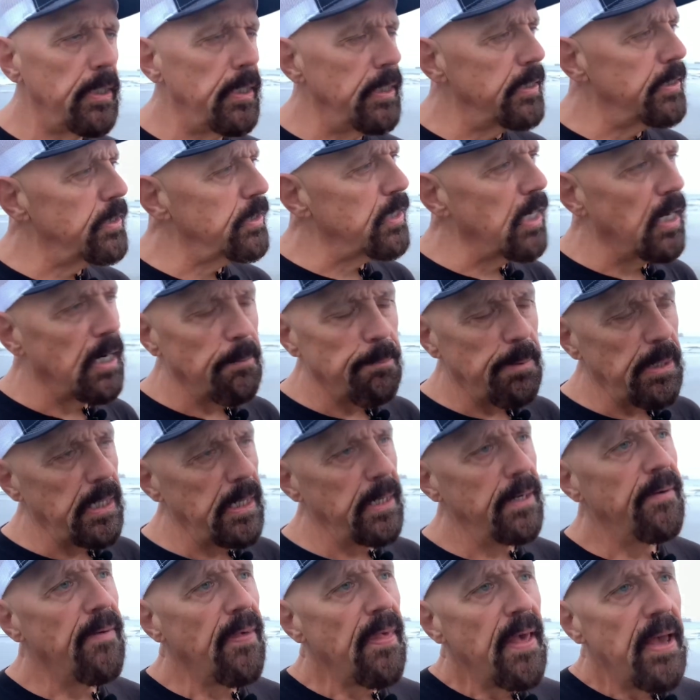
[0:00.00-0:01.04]
It's going to
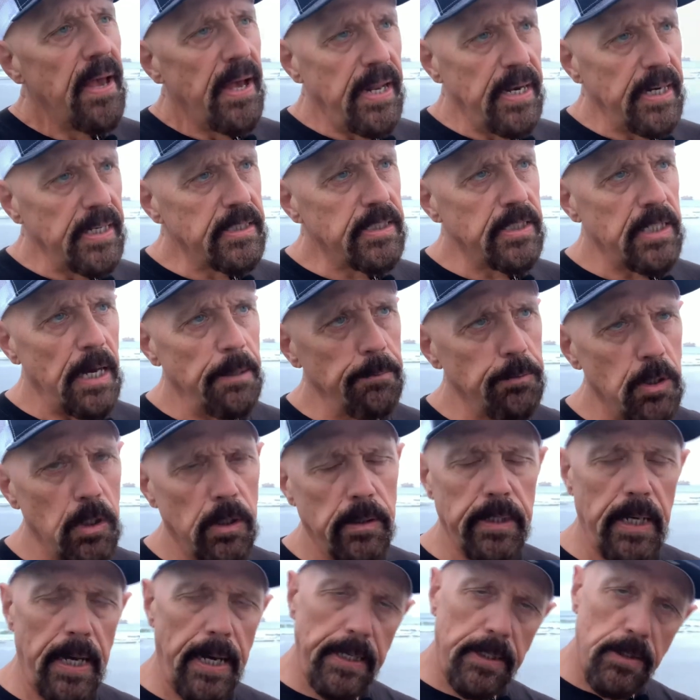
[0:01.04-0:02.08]
be an exceptional
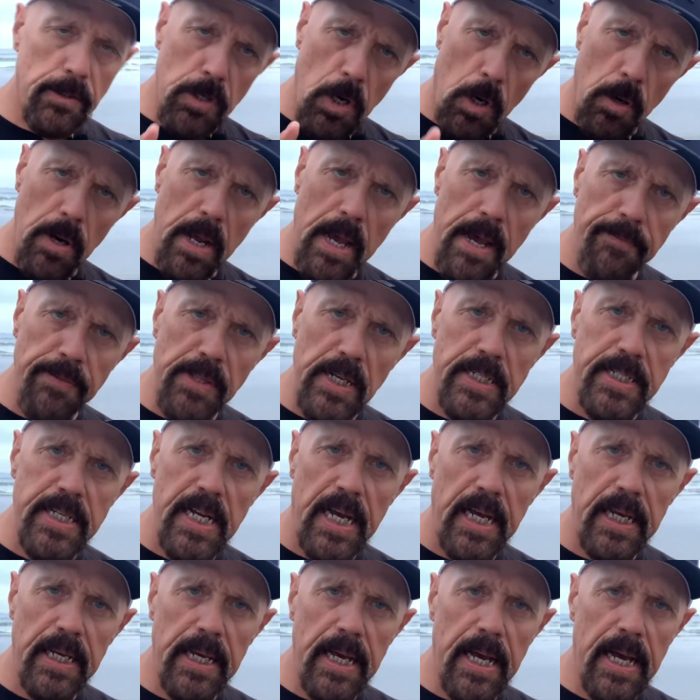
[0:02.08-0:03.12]
day. Don't have the
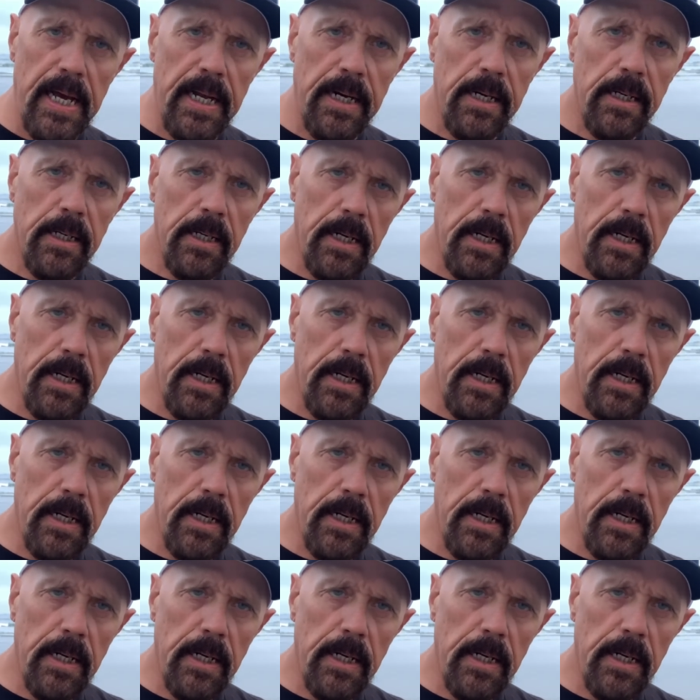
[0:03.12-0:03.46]
date yet.